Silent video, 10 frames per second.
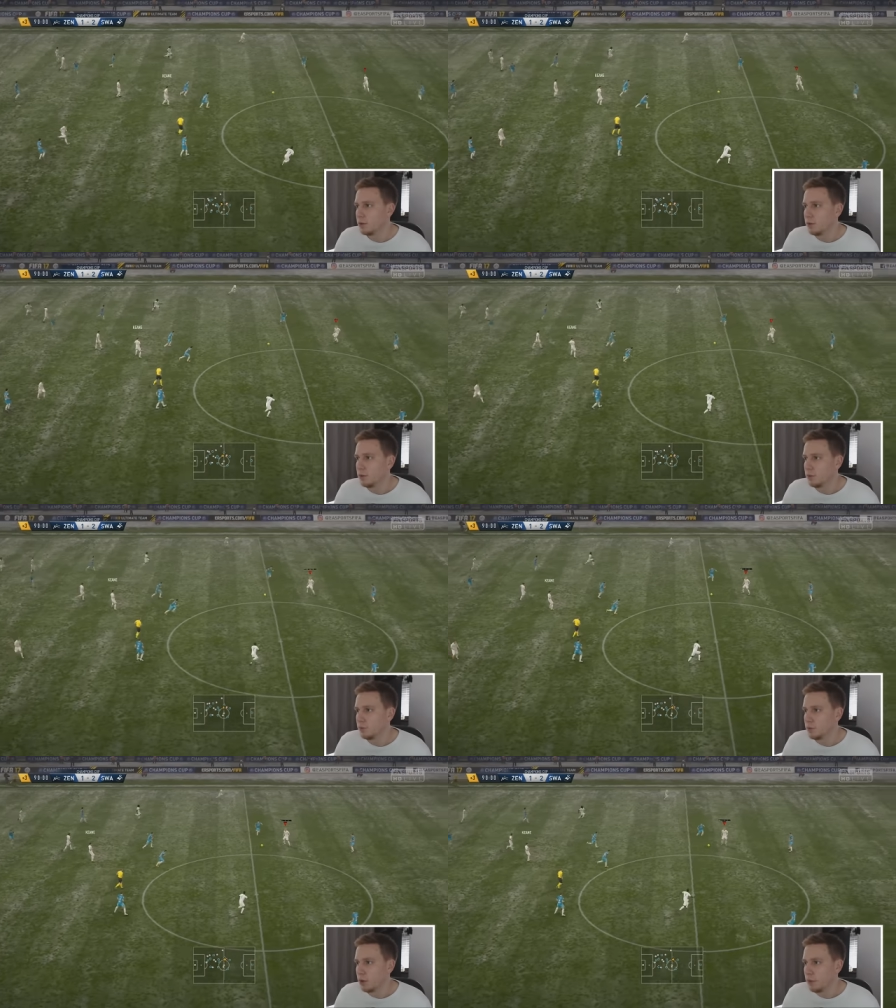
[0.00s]
Oh,
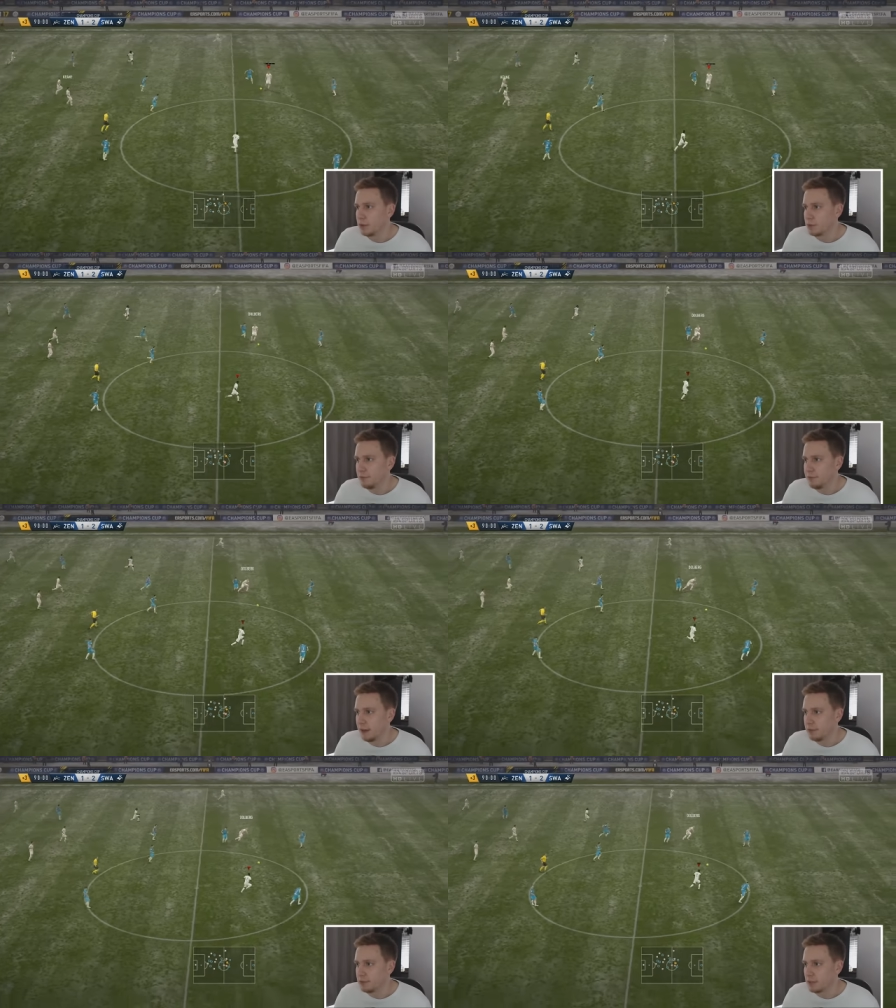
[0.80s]
Dolberg's been
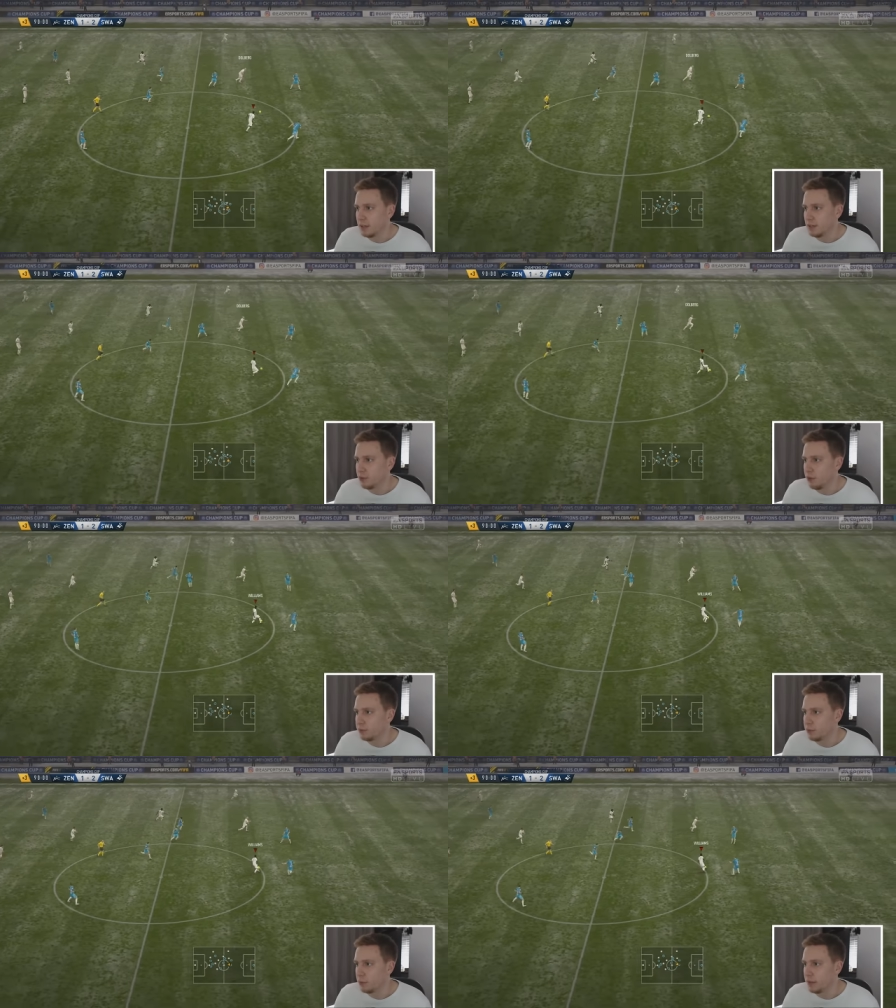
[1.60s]
found. Lays it off
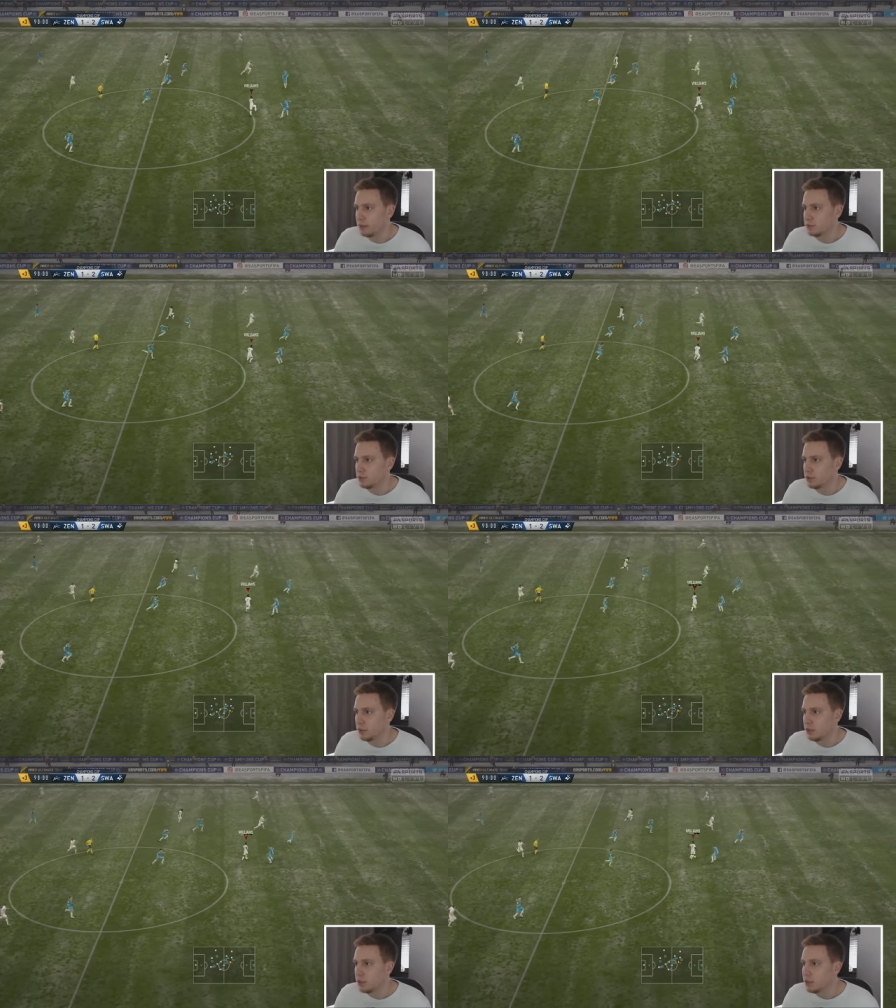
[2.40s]
to Williams.
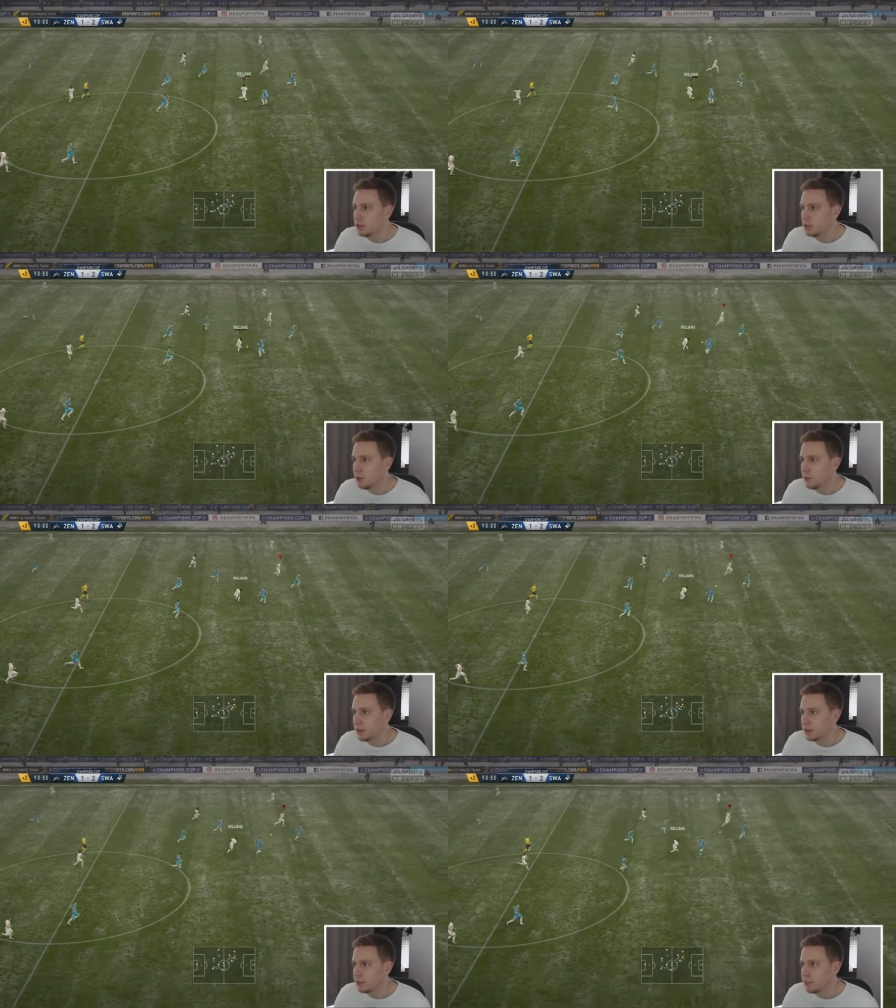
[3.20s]

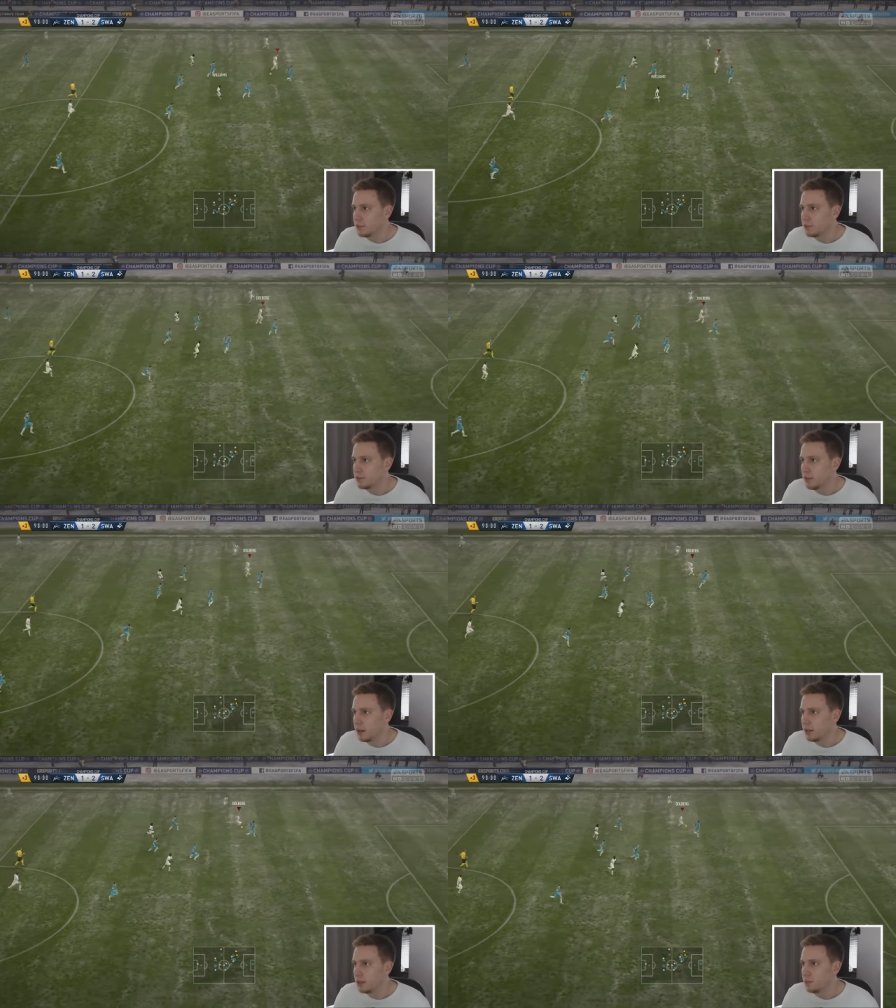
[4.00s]
Dolberg continues his
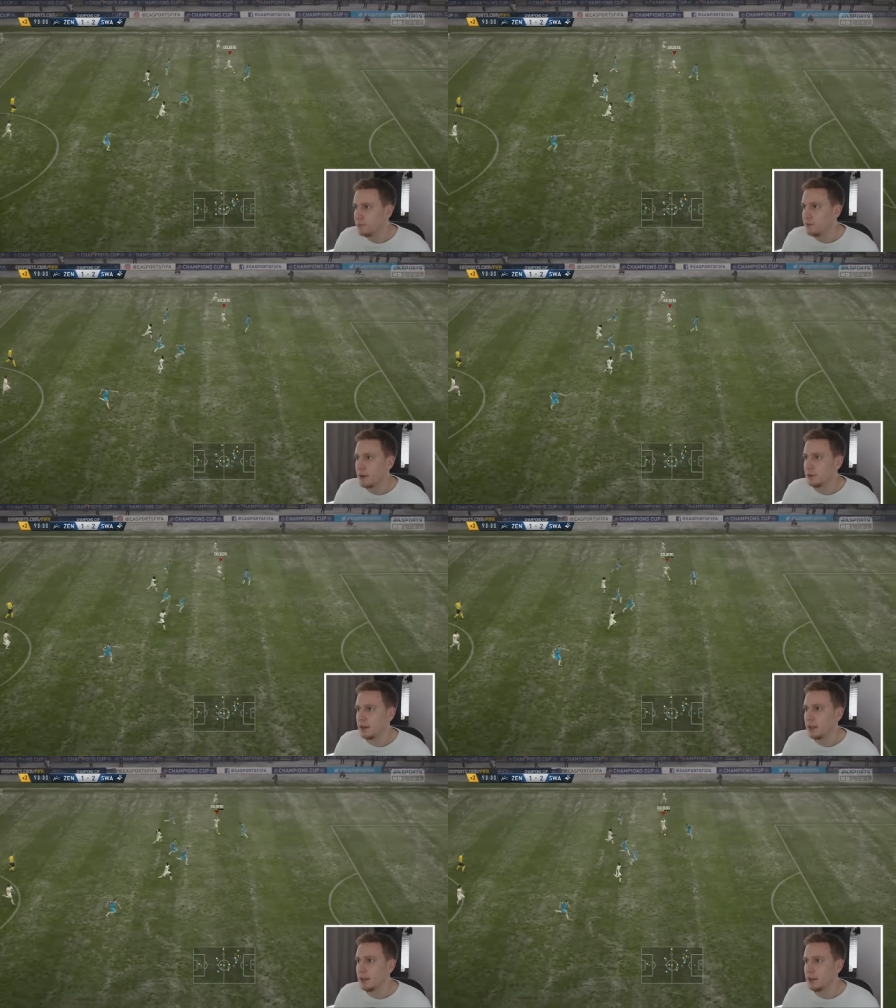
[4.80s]
run. He's been found
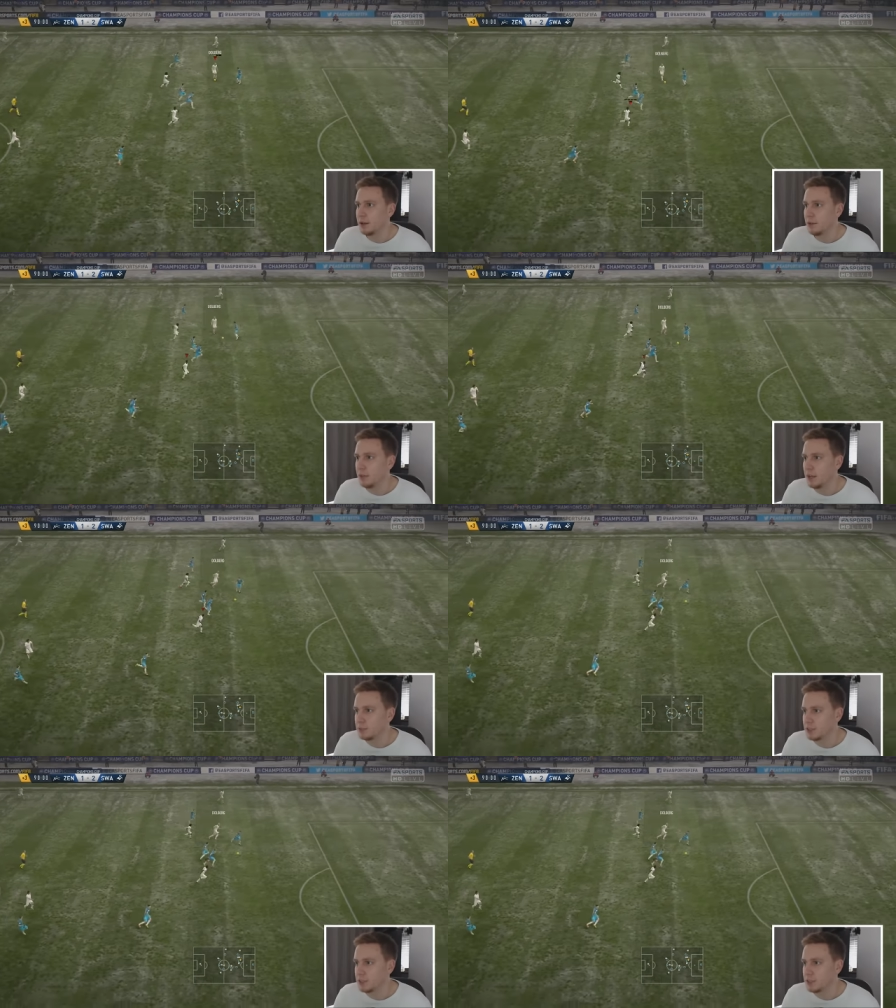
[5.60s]
here. And Williams